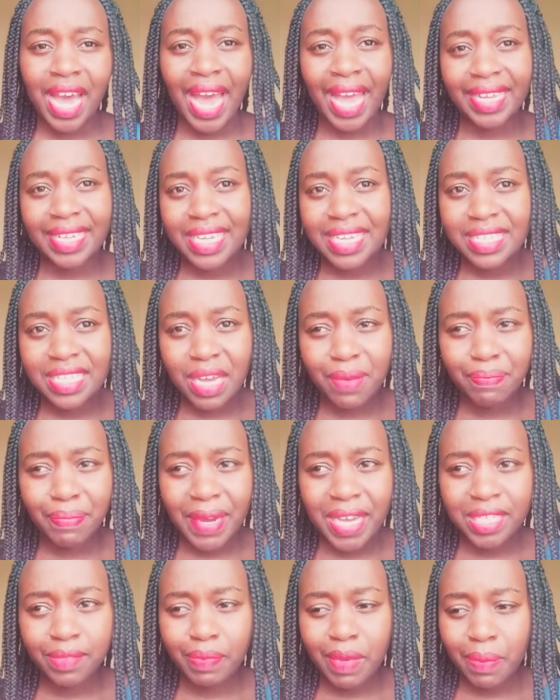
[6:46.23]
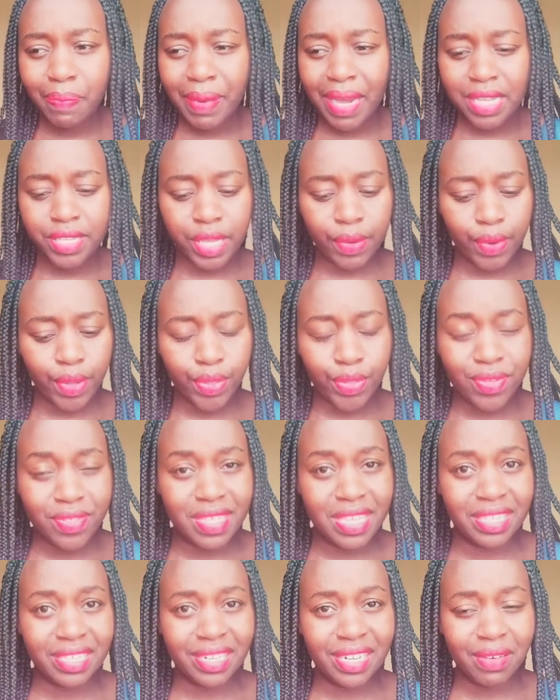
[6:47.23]
I did some past papers, I went through
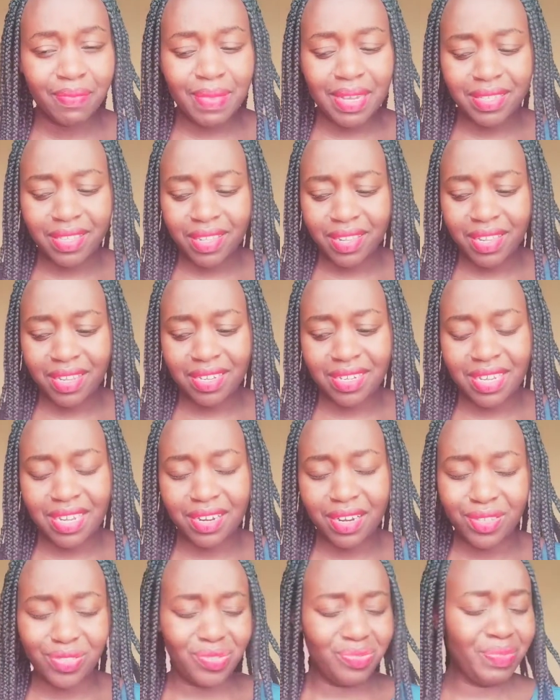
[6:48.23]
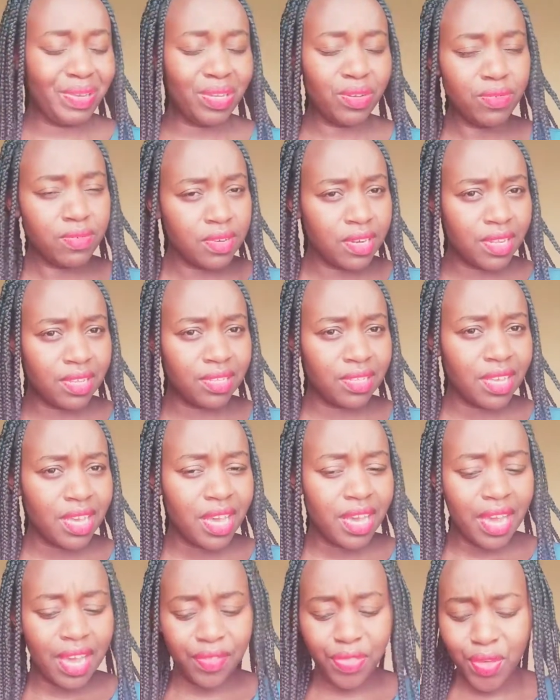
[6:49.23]
the syllabus, and I realized, oh my goodness,
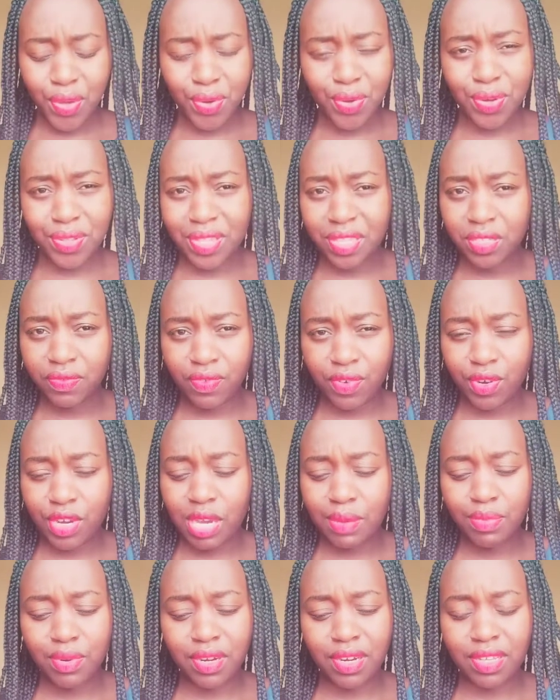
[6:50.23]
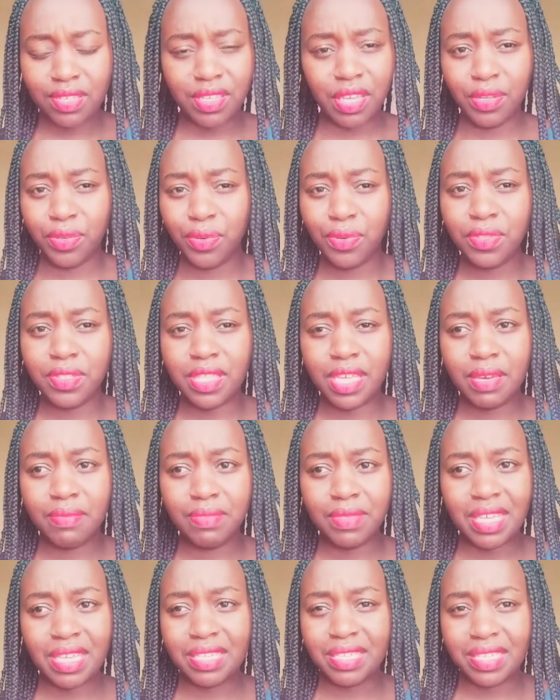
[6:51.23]
I think all these vocabularies, I know
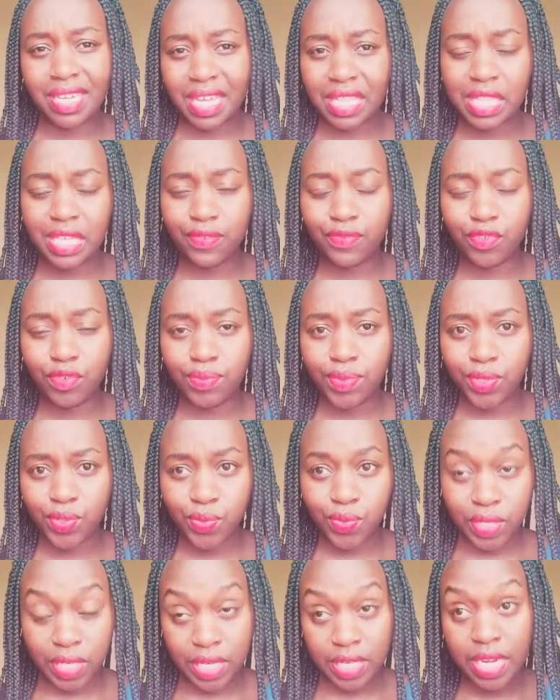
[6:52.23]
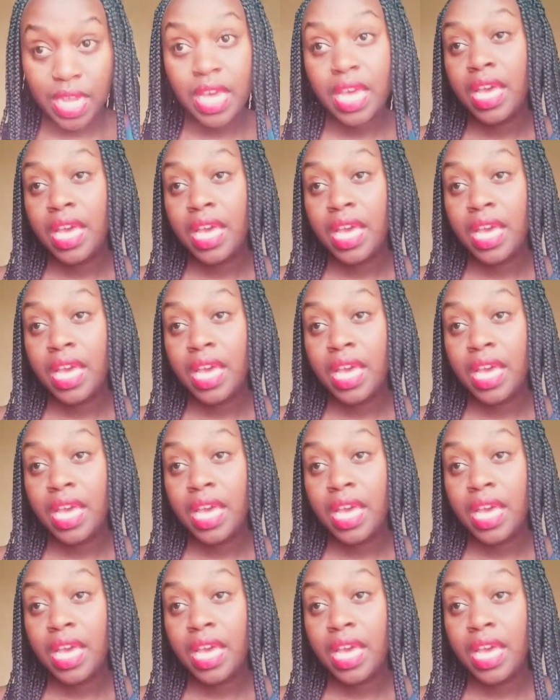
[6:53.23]
them, there's nothing for me to read.